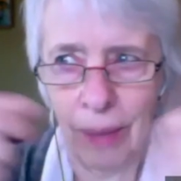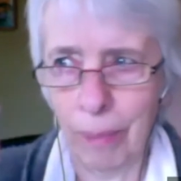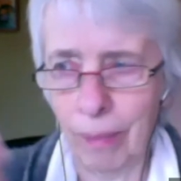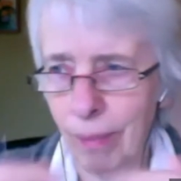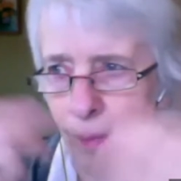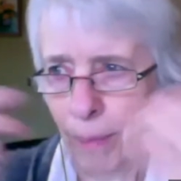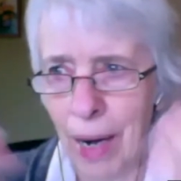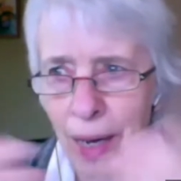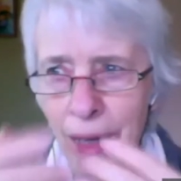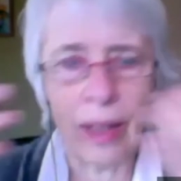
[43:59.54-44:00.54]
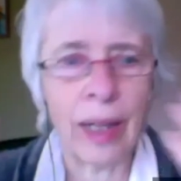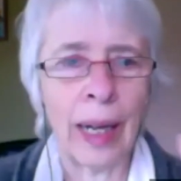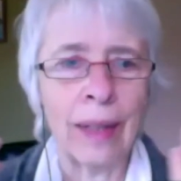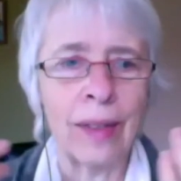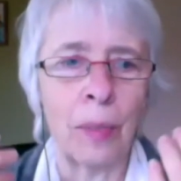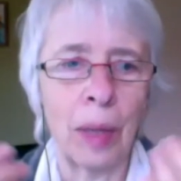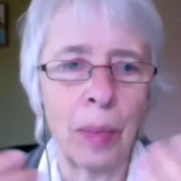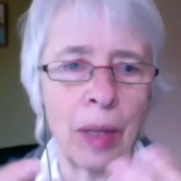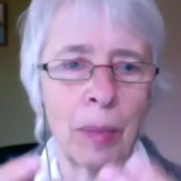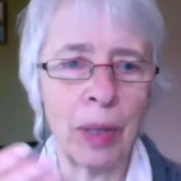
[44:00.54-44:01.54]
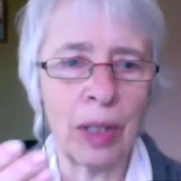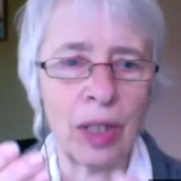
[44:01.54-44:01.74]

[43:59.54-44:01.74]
minor things maybe. But